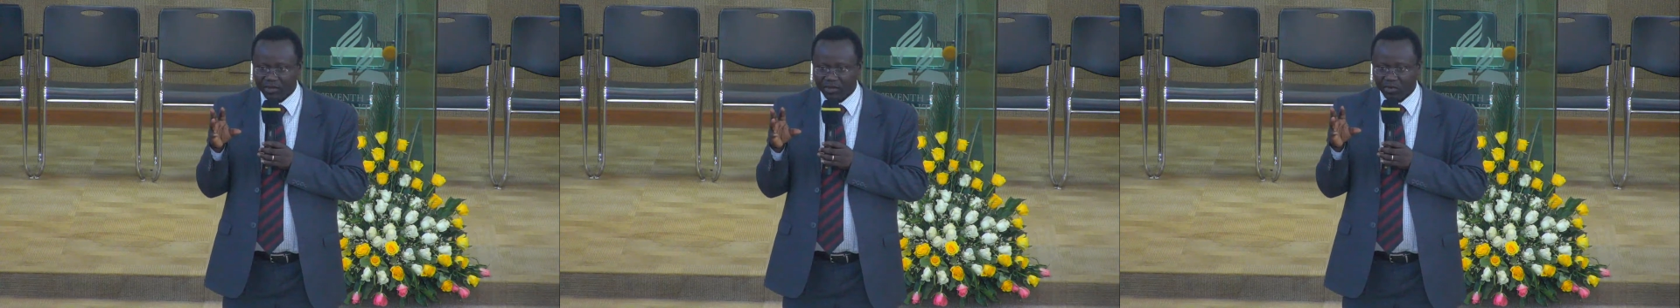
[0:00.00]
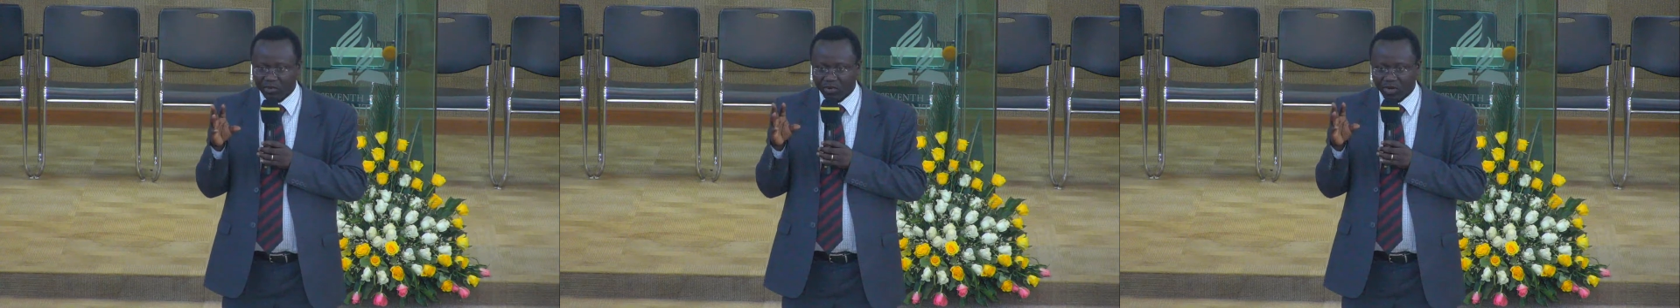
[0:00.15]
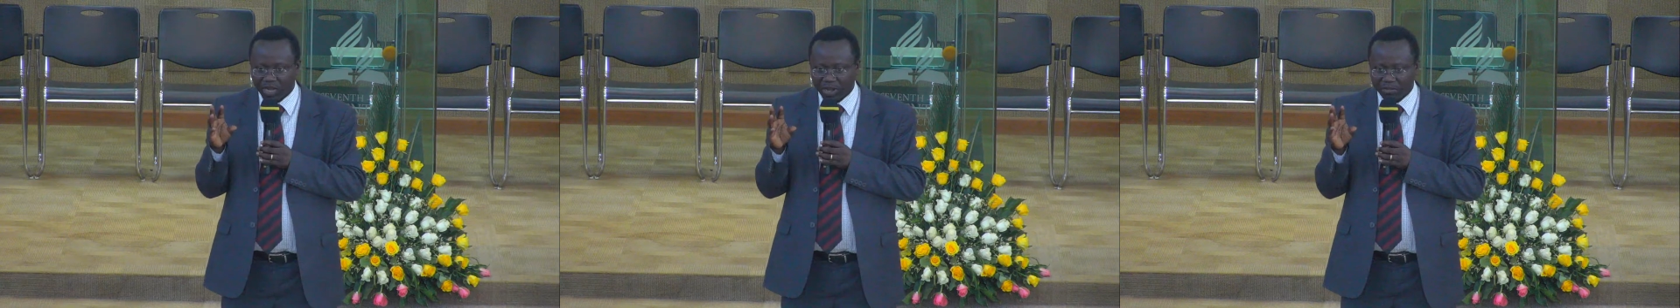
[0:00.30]

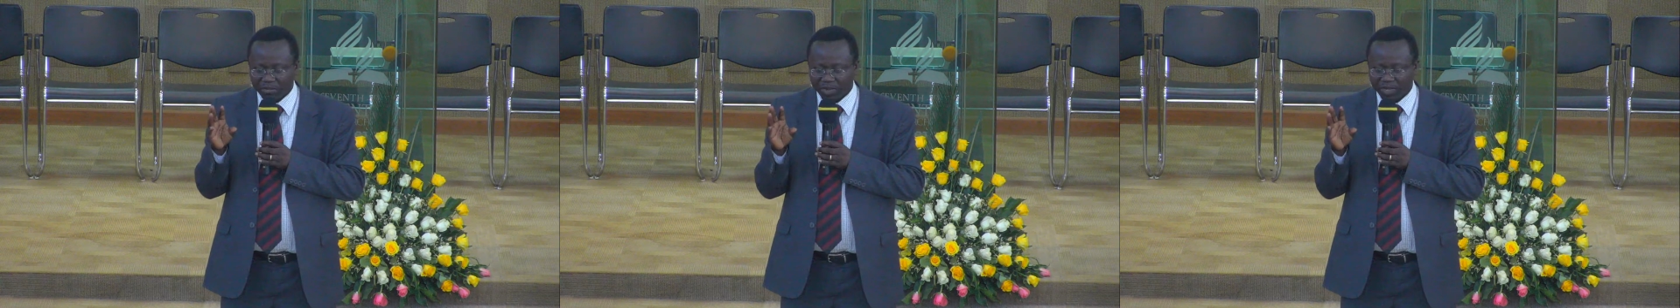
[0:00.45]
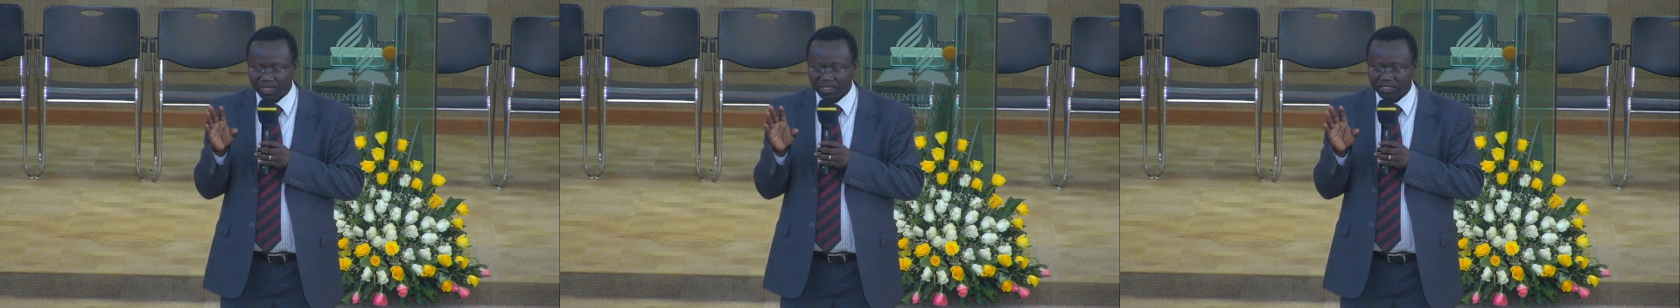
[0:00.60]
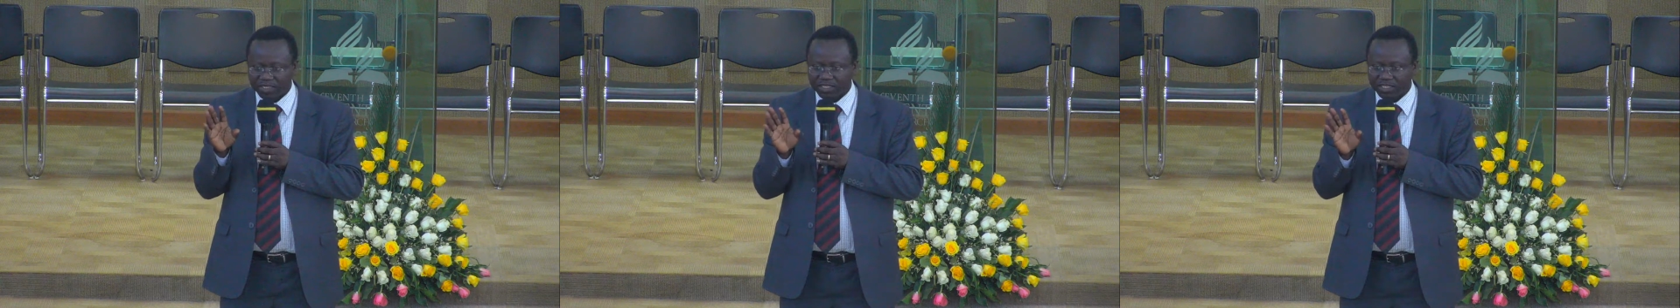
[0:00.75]
what
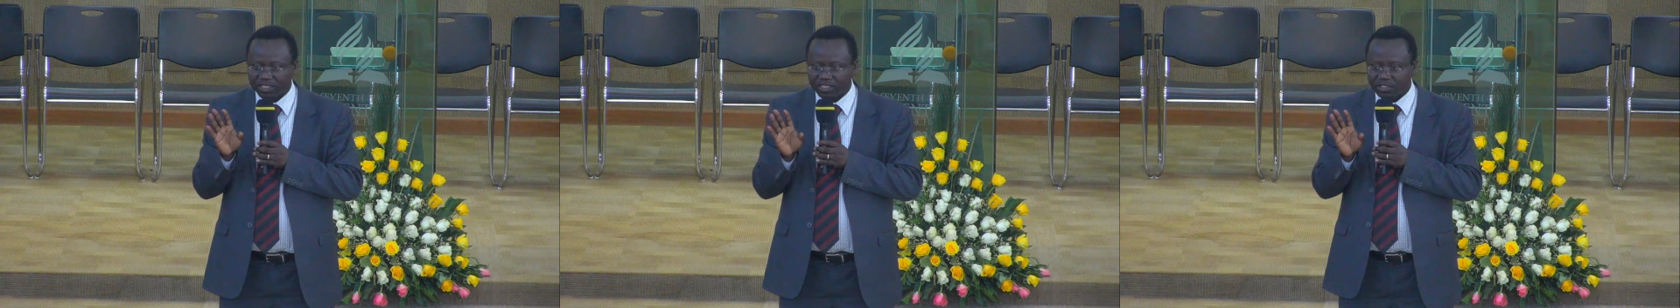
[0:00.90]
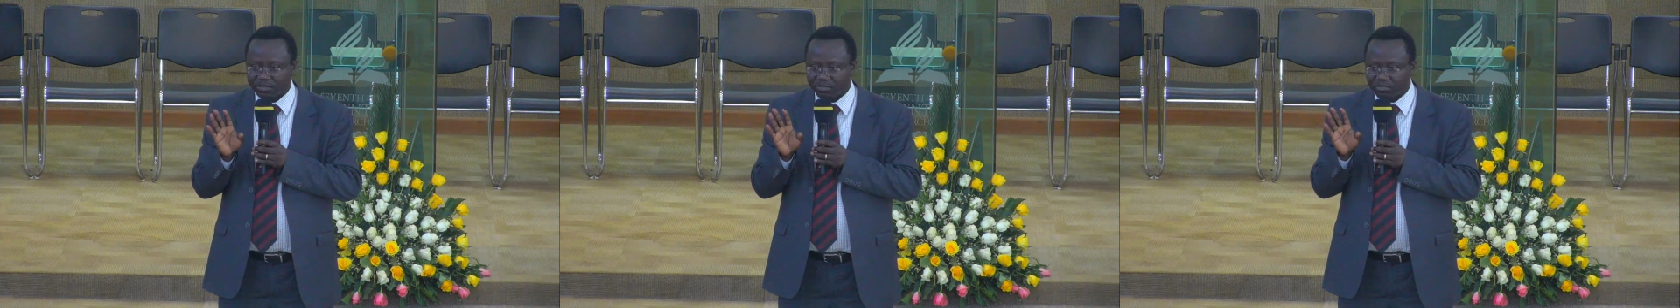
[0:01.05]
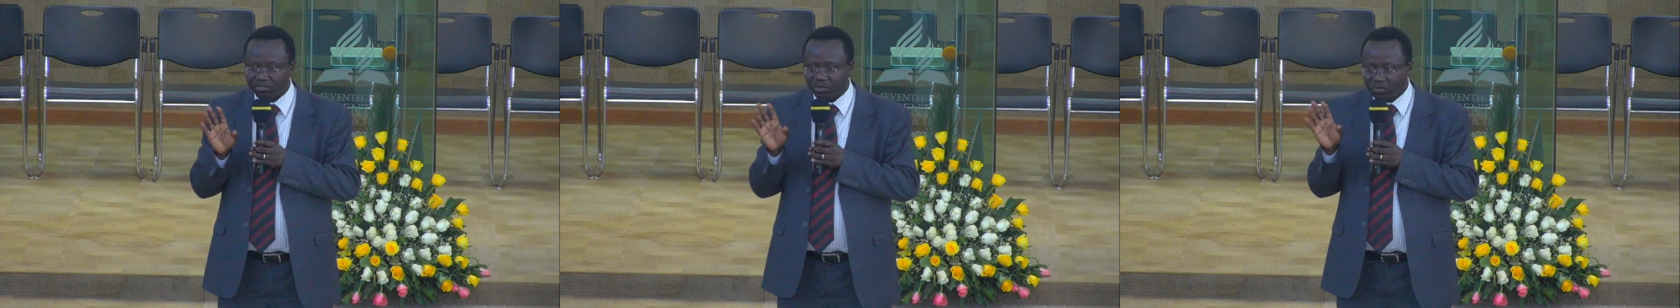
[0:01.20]
happens?
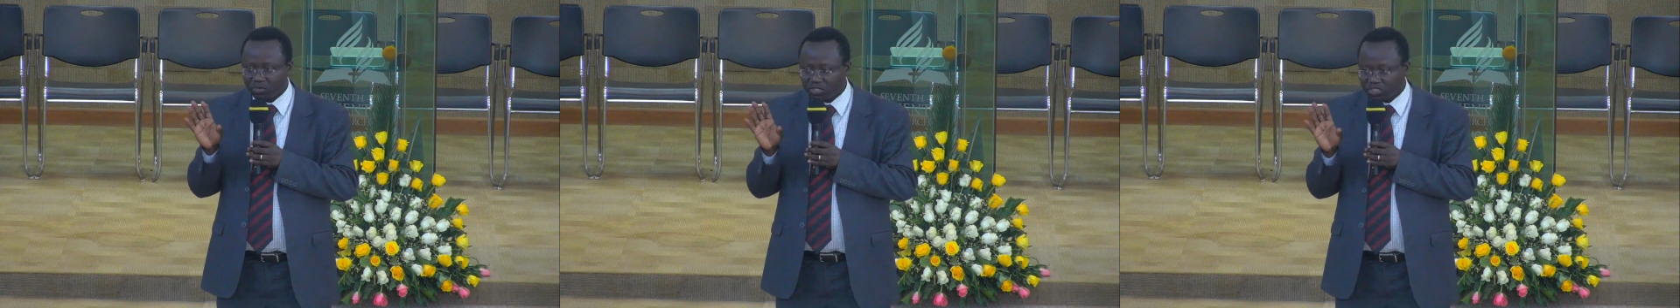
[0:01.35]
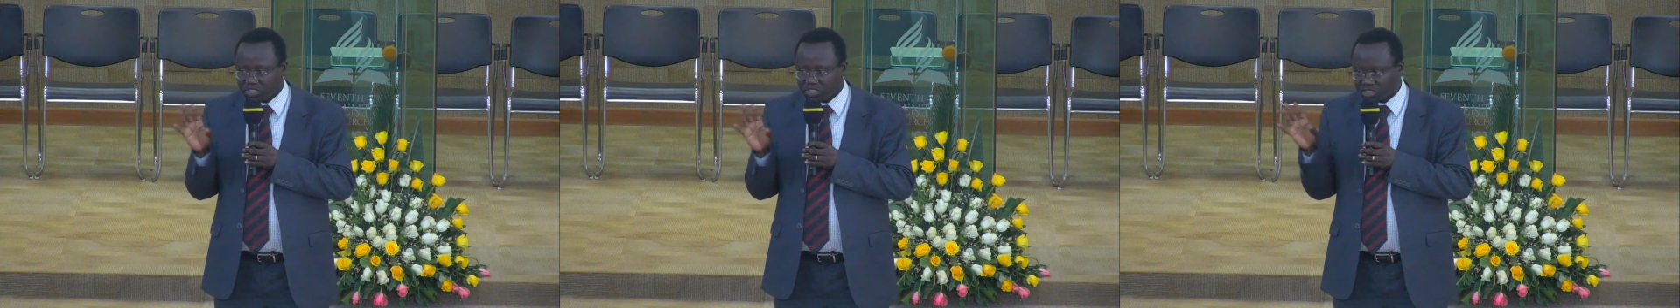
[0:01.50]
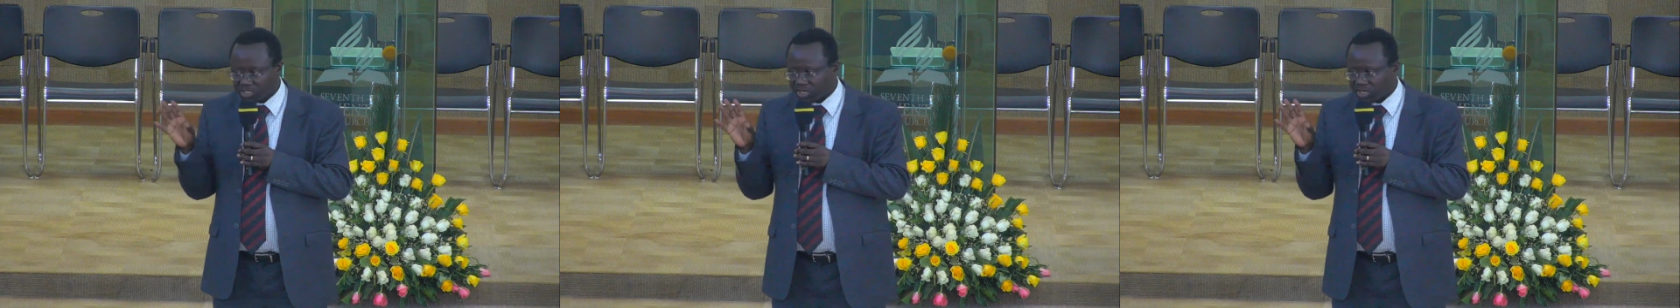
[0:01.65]
It's
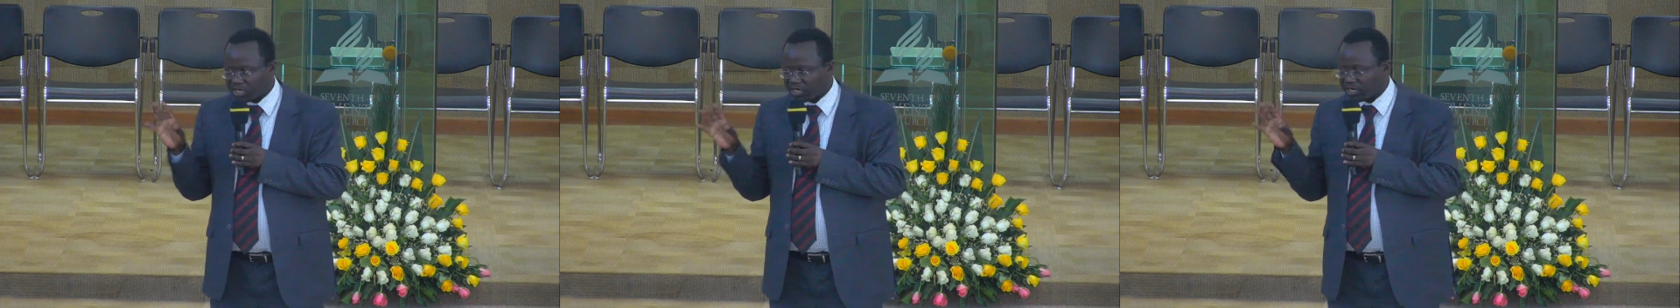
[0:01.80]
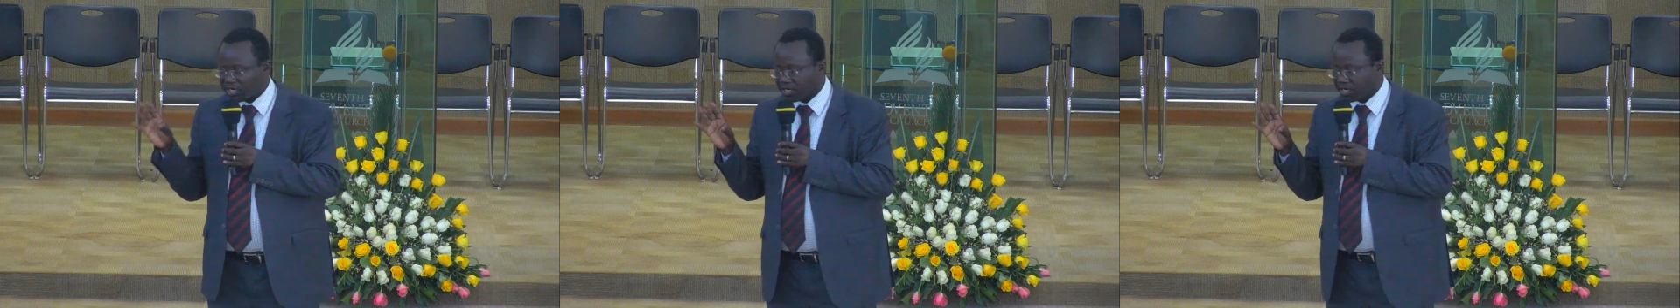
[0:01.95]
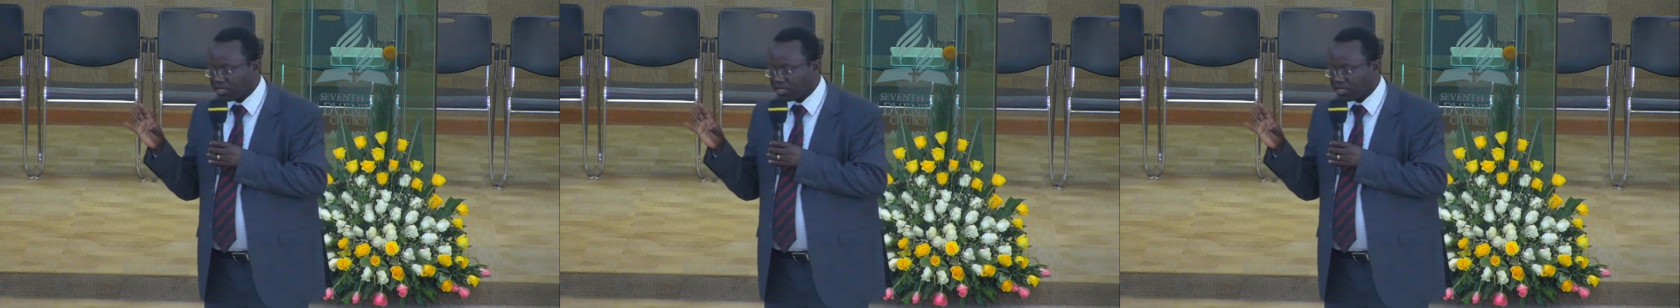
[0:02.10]
pushing